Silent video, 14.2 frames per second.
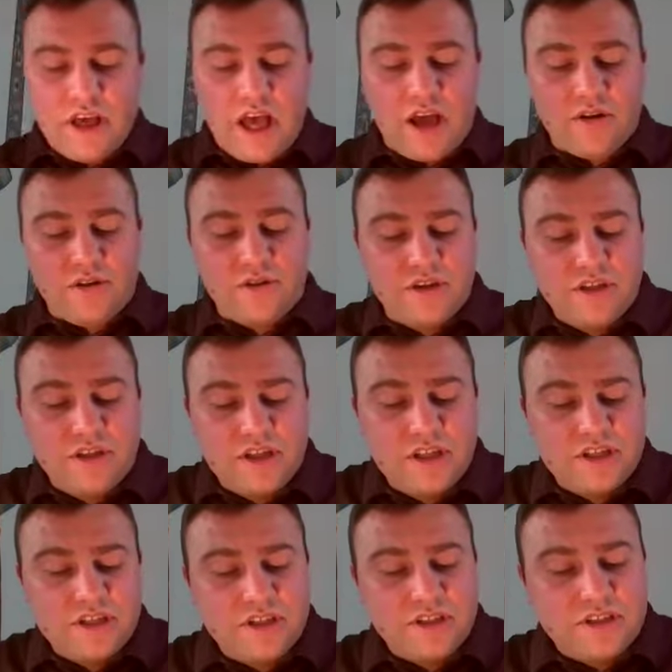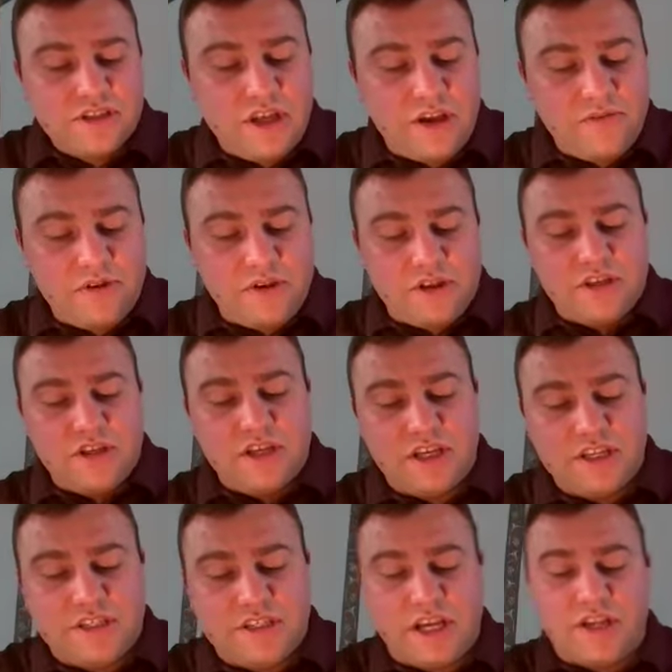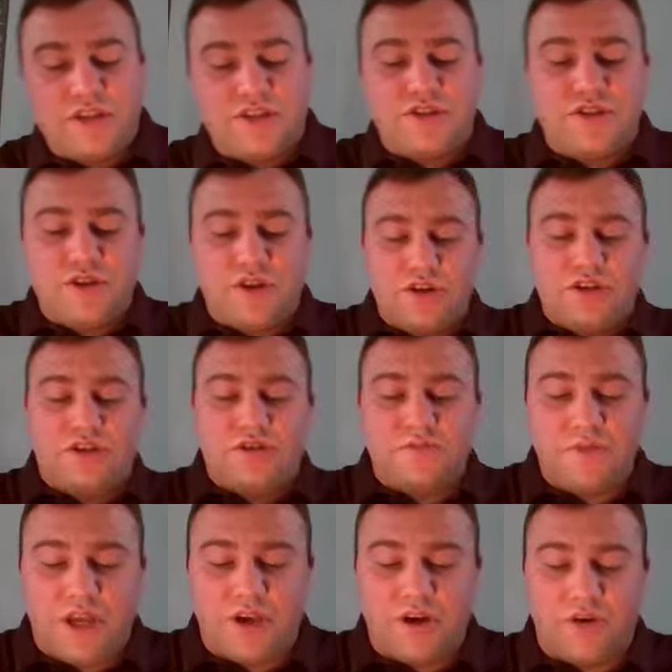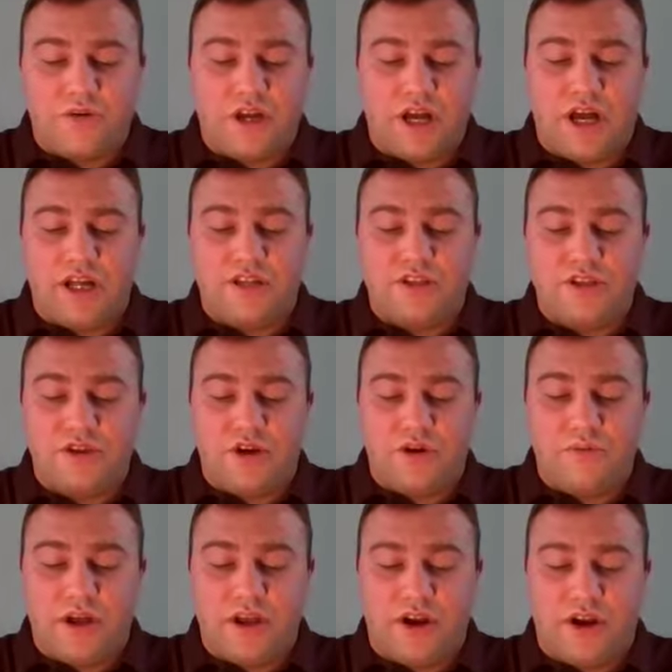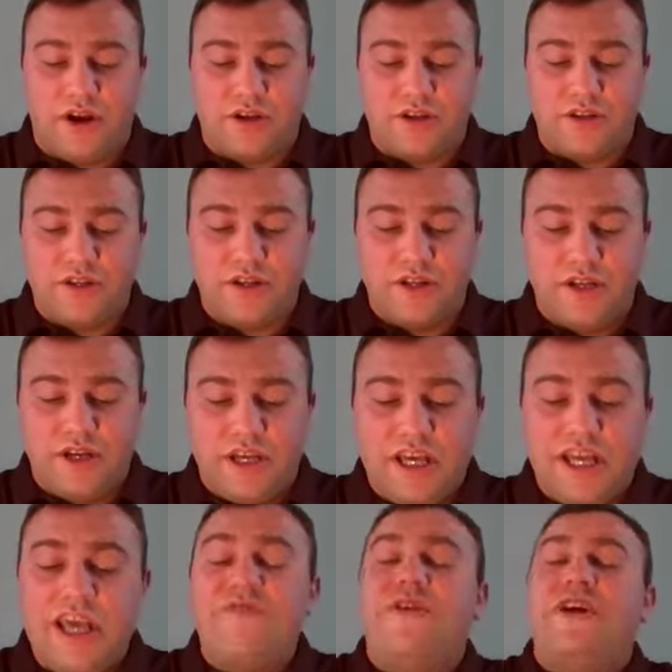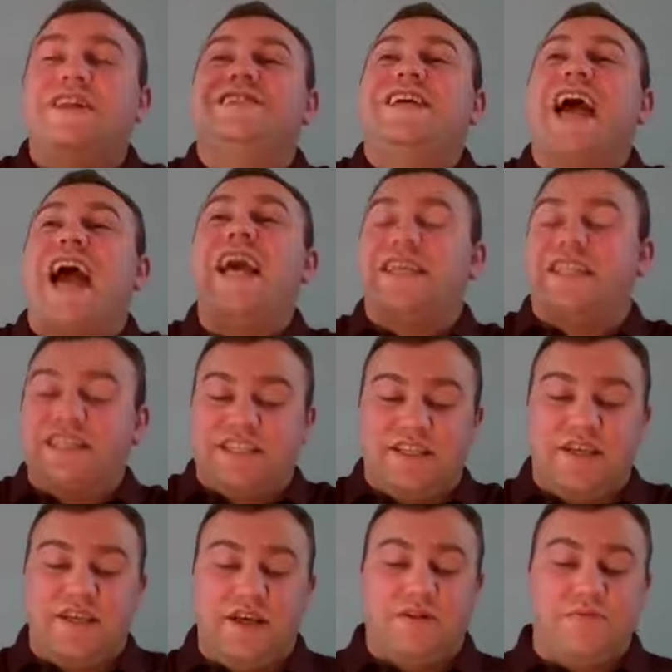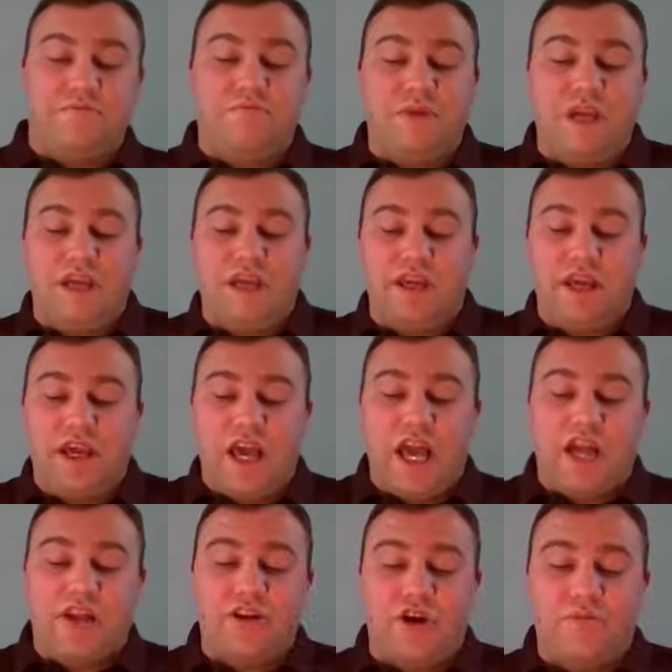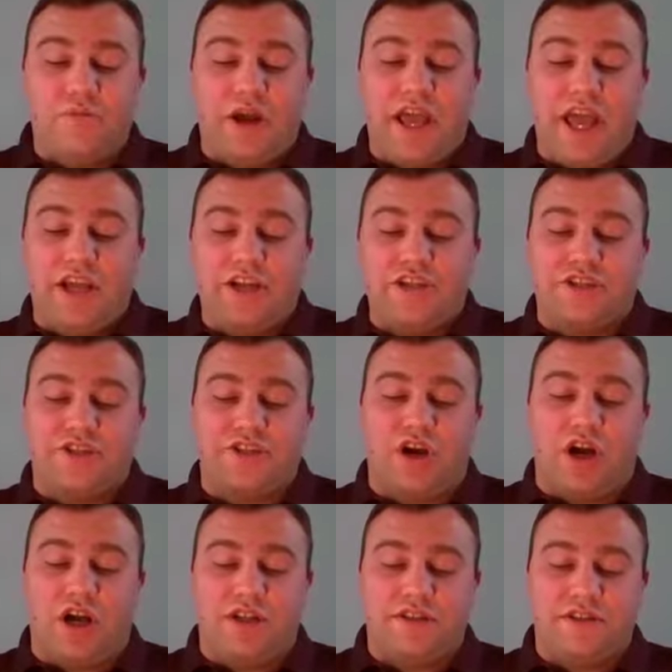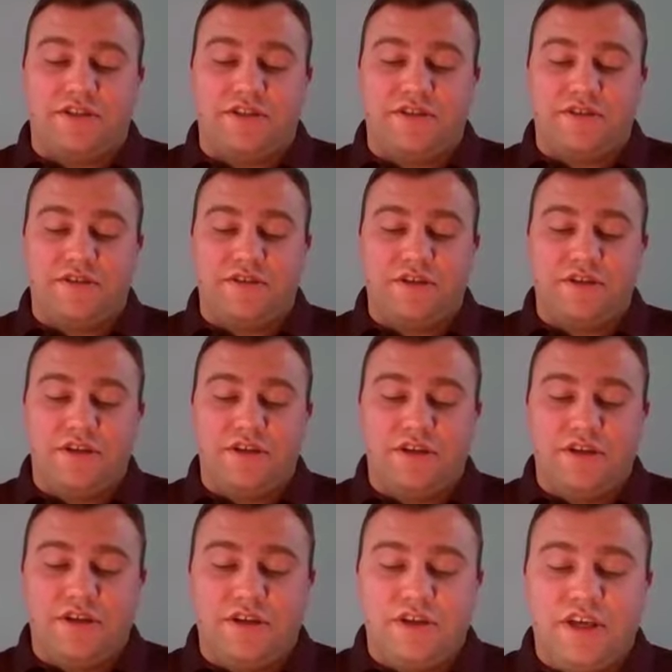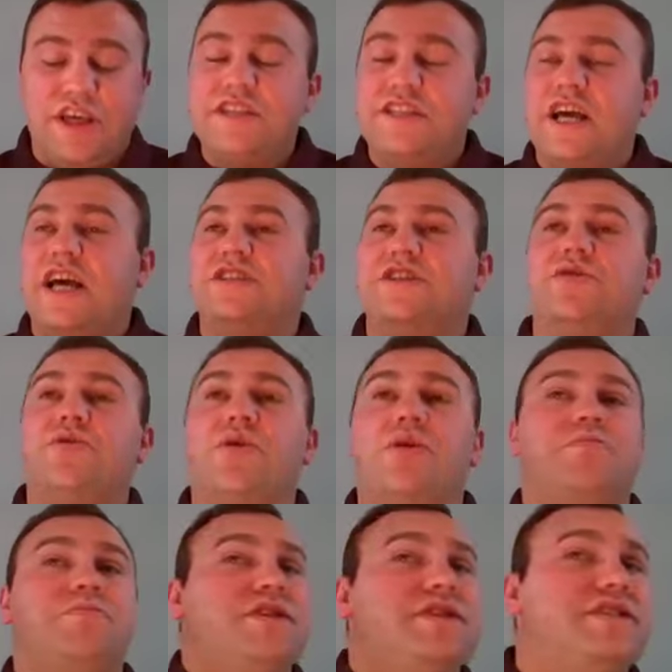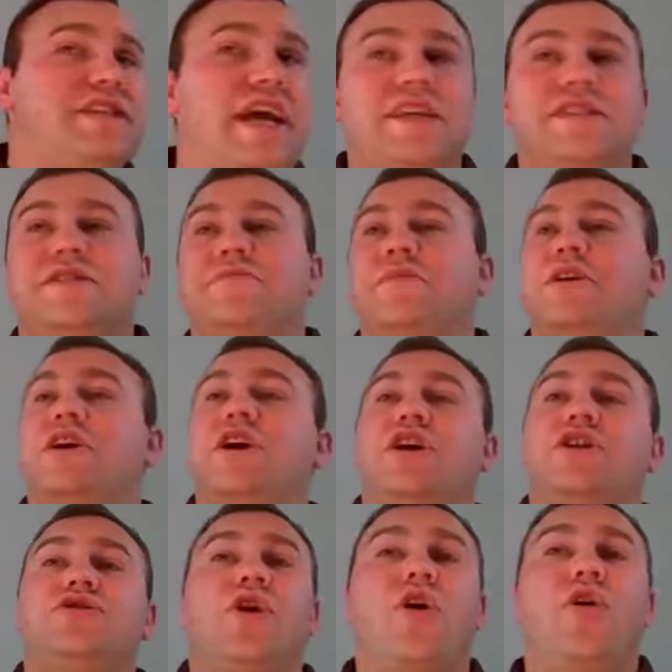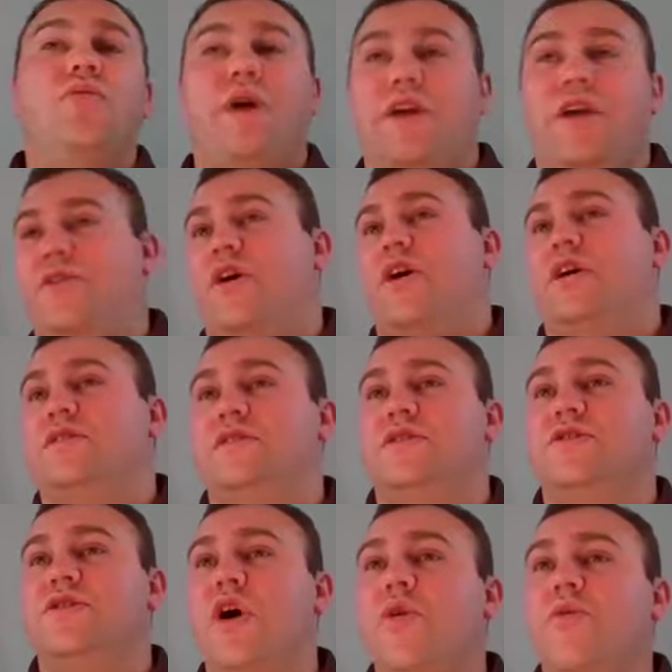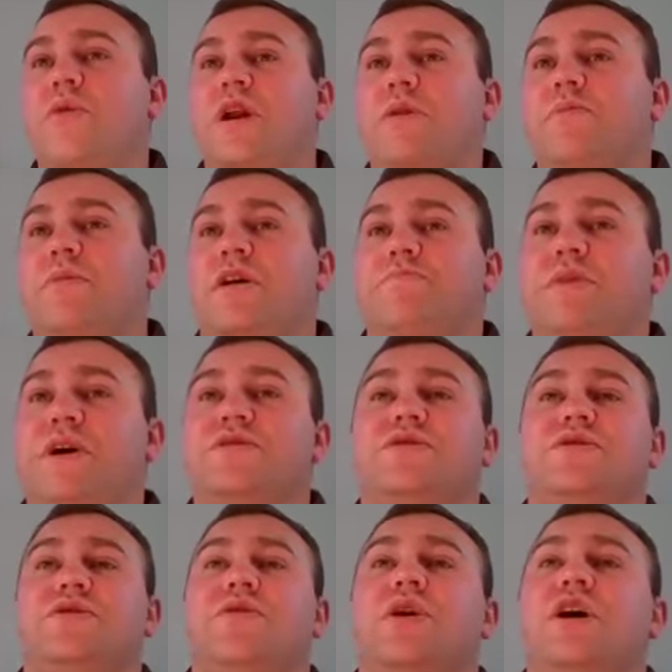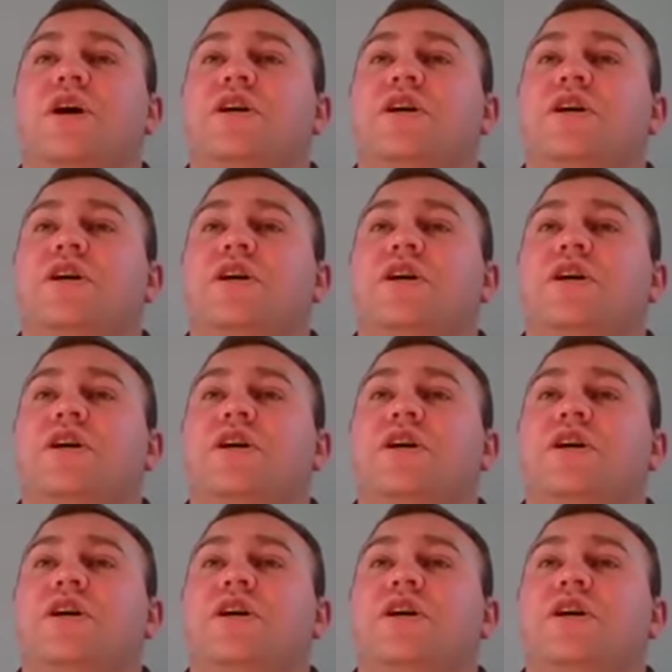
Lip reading: How David is saying, search me, O God, to know my heart. Even test me and know my anxious thoughts. He's asking, Lord, please test me. Know my thoughts. Know what I'm about to do.